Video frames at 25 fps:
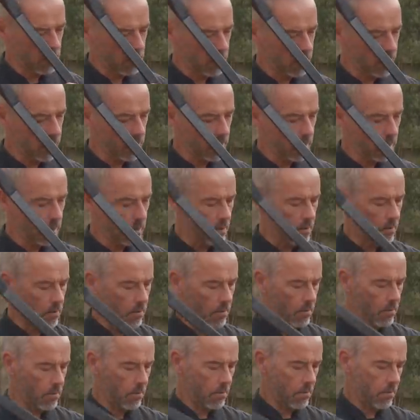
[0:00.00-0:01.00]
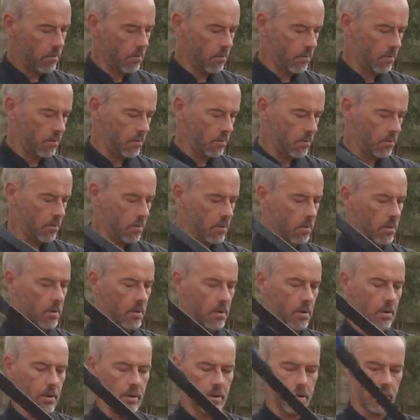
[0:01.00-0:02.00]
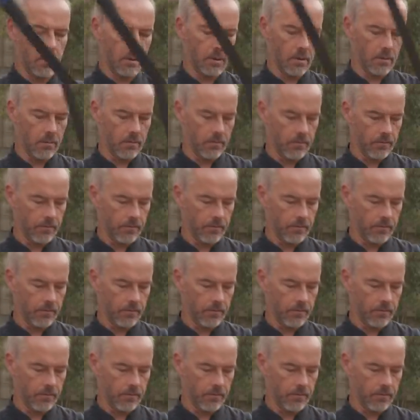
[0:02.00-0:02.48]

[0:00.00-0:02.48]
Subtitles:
are we done now? I think so.